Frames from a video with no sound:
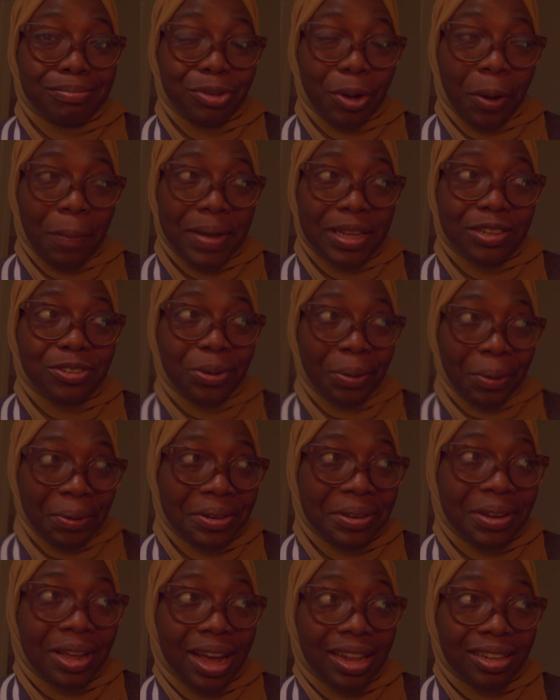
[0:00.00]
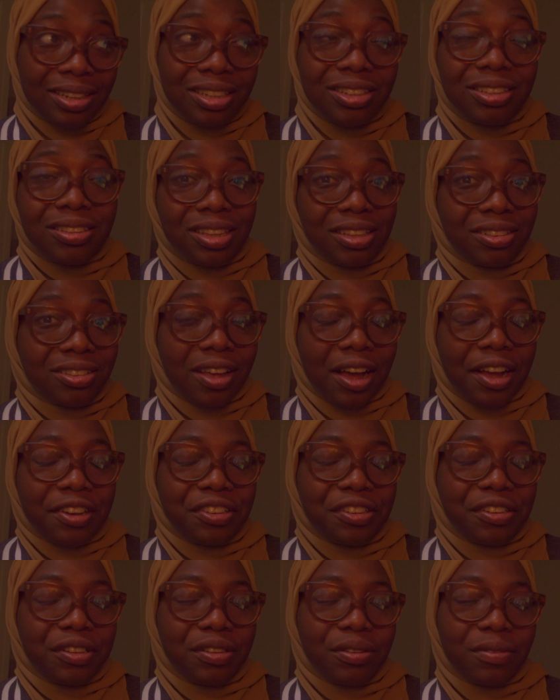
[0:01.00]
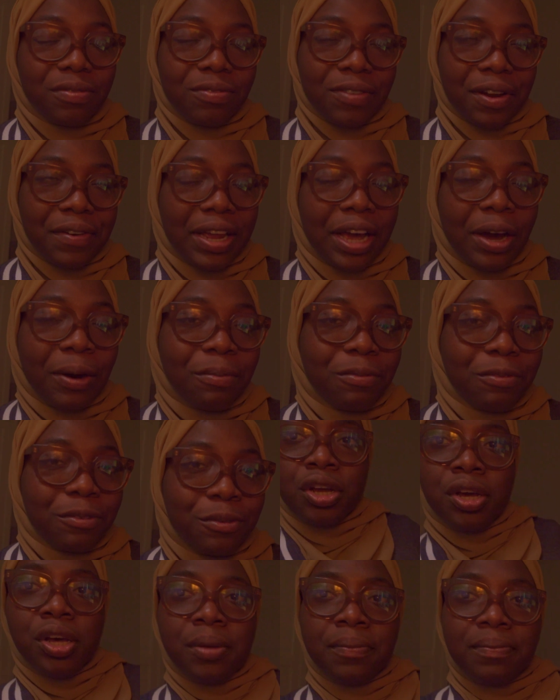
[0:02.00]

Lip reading: comment on, and these things are actually very helpful.